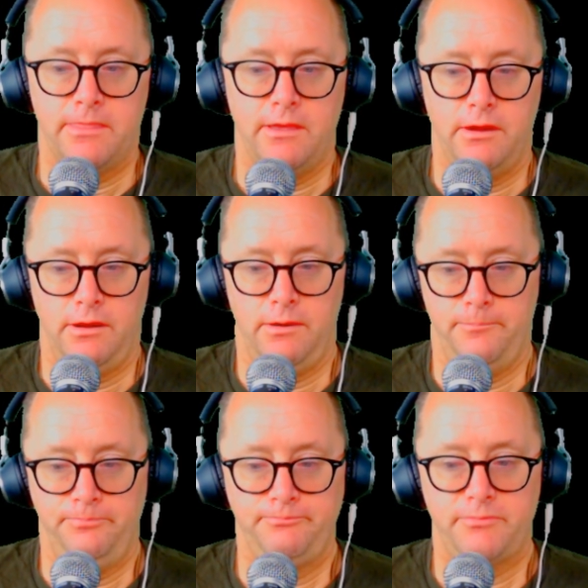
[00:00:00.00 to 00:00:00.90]

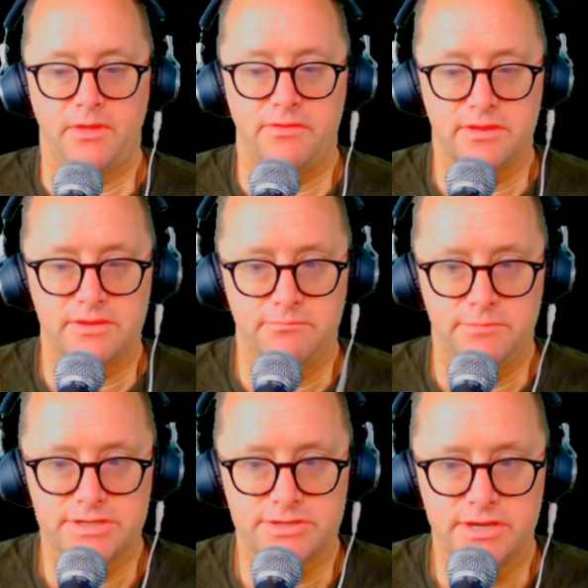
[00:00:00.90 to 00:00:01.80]
I think the
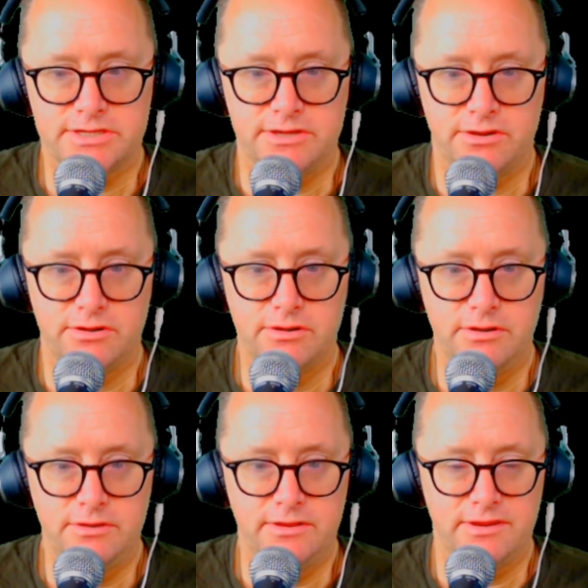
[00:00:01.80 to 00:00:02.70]
administration
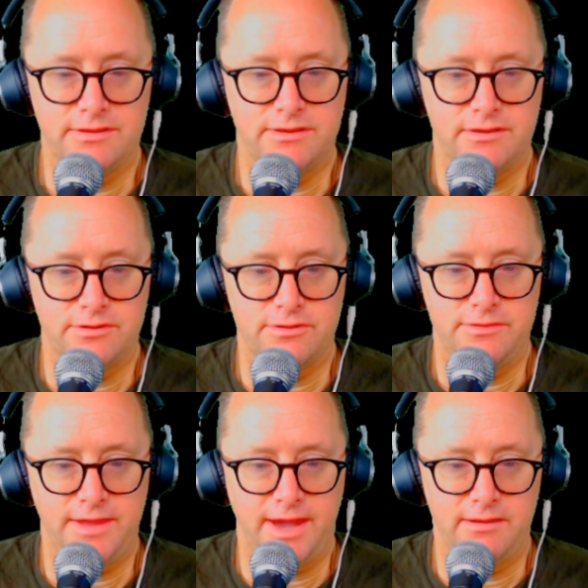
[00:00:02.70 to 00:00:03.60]
heard
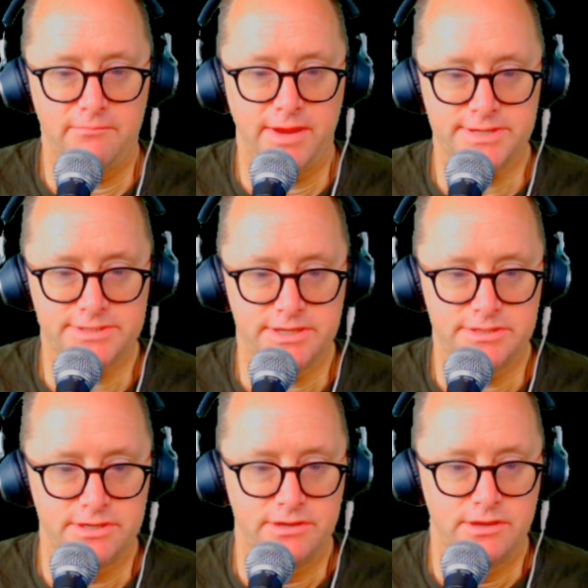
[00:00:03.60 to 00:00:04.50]
that
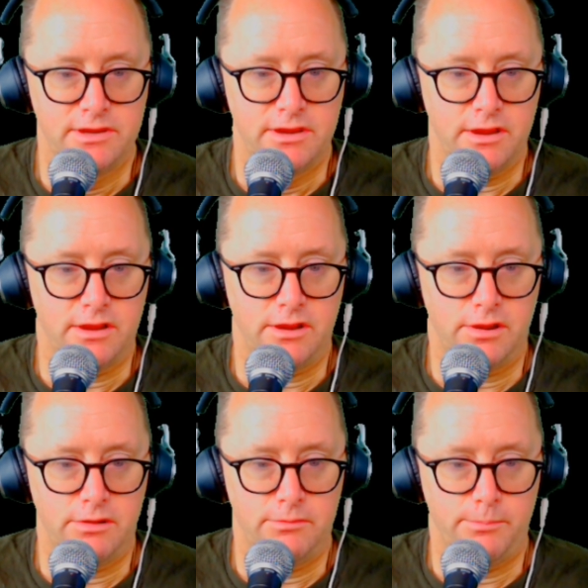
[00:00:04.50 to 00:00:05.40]
message.
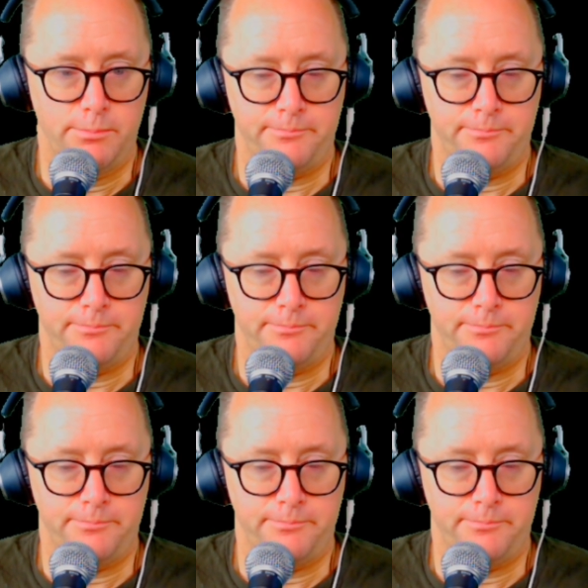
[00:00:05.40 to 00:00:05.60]
As